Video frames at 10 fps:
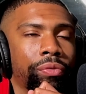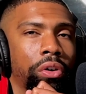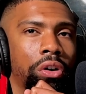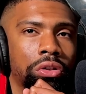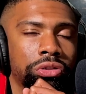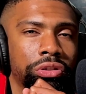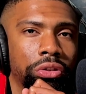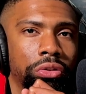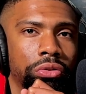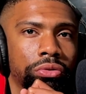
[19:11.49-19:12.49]

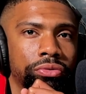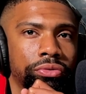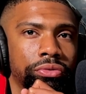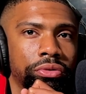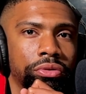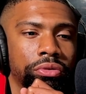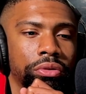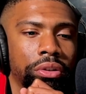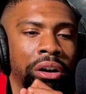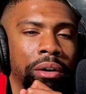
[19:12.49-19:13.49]
also
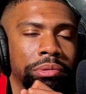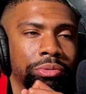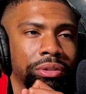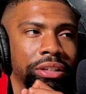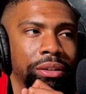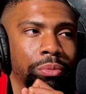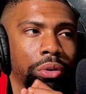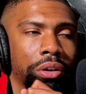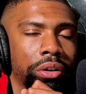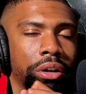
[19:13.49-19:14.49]
helps with
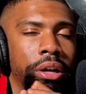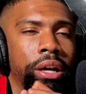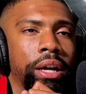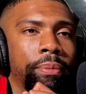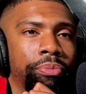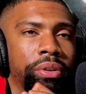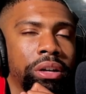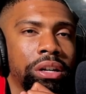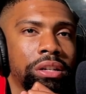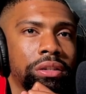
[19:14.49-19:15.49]
teamwork,
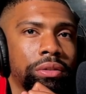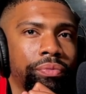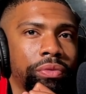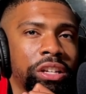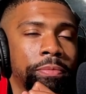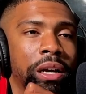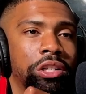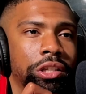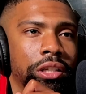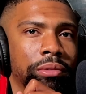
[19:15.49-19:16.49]
because
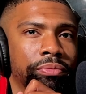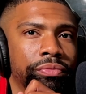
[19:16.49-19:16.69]
especially